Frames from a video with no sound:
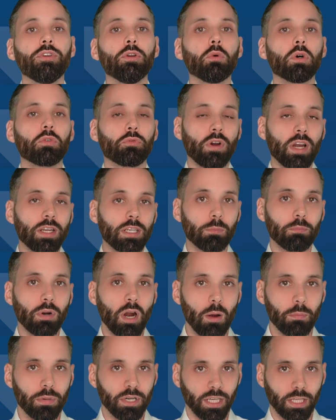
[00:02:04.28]
you would find a
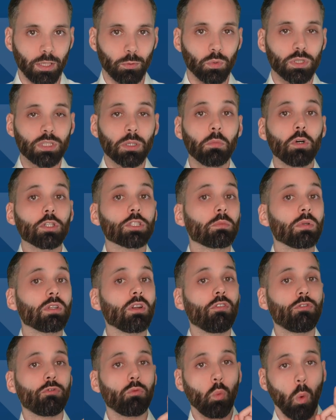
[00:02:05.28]
property with a multiple
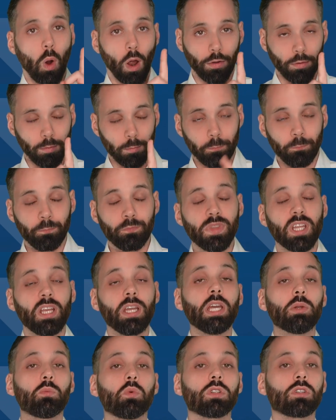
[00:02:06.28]
of 1,
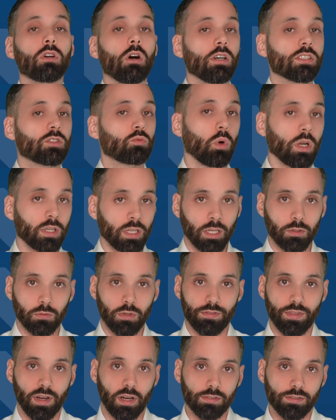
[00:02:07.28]
it would cost
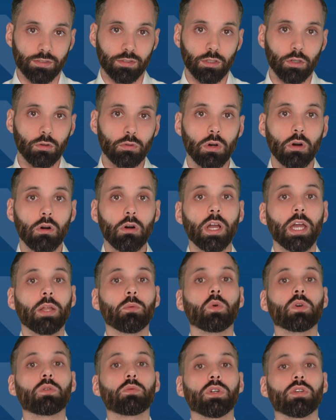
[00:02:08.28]
100,000 euro
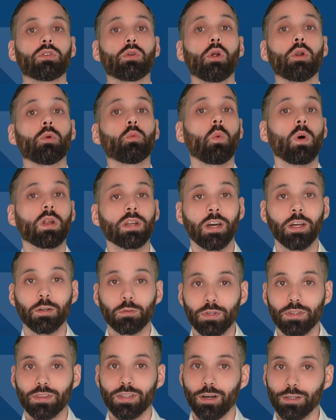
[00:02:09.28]
and would return
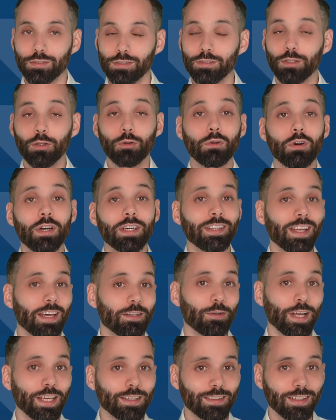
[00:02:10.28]
100,000 euro in
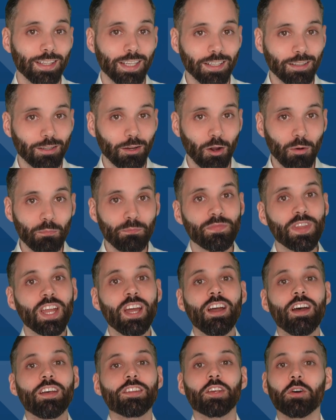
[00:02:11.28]
net rental income,
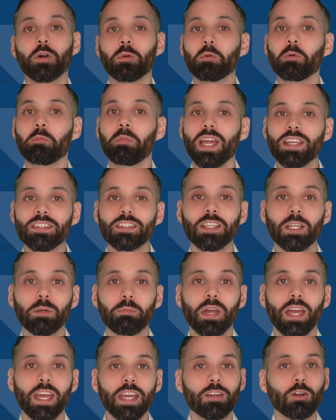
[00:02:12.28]
so it would basically
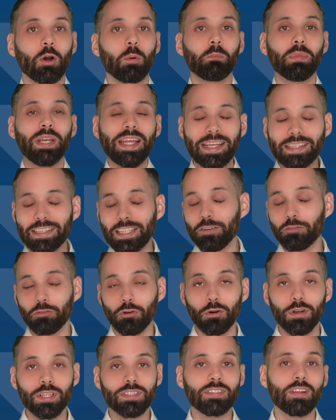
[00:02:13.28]
pay completely
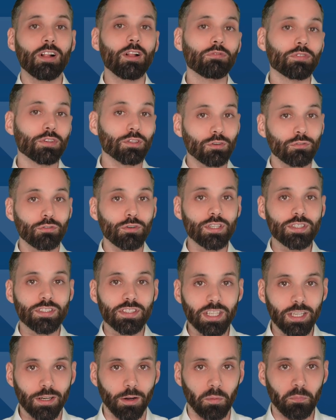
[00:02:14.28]
for itself in the first
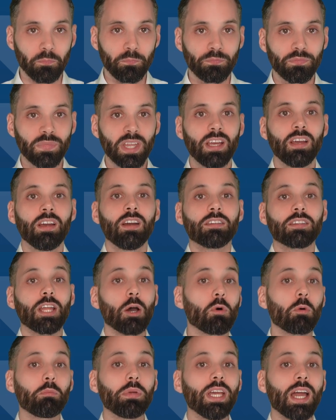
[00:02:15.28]
year. That
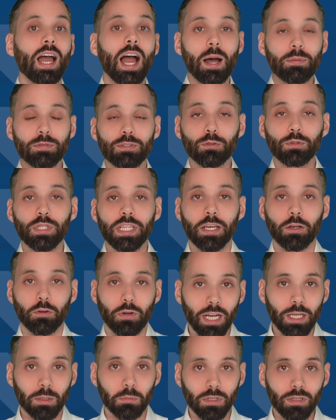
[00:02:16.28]
would be absolutely
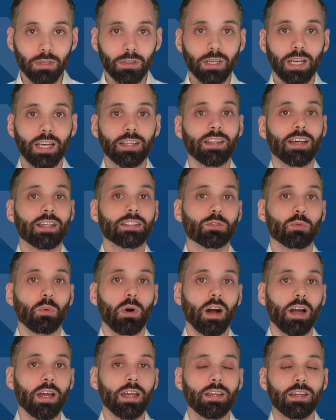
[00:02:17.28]
incredible, and that's
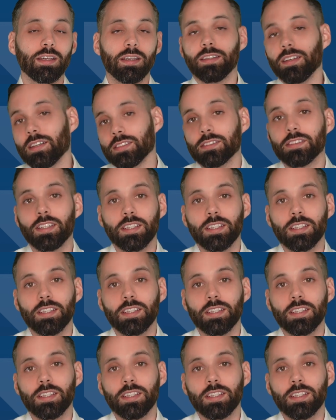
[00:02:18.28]
why it doesn't